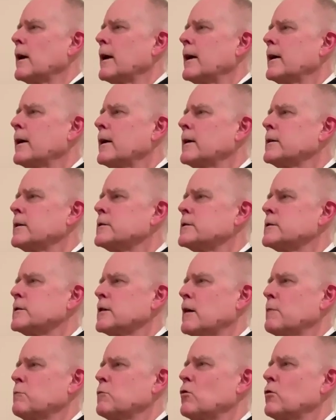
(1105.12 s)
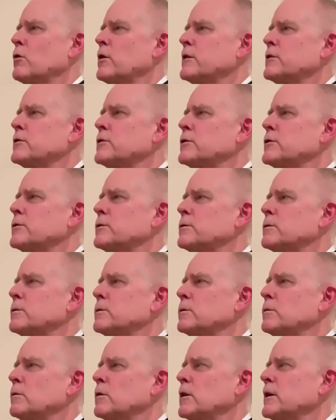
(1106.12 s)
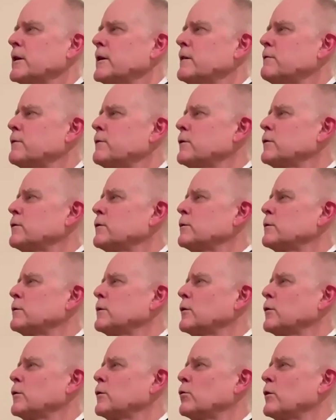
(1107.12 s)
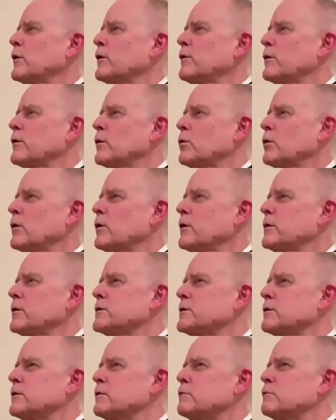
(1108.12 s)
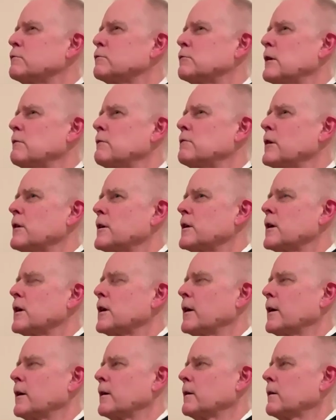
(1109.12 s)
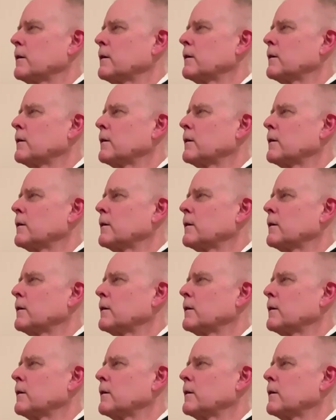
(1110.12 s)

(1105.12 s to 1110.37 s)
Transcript: And I'm going to leave you with the words of Reverend King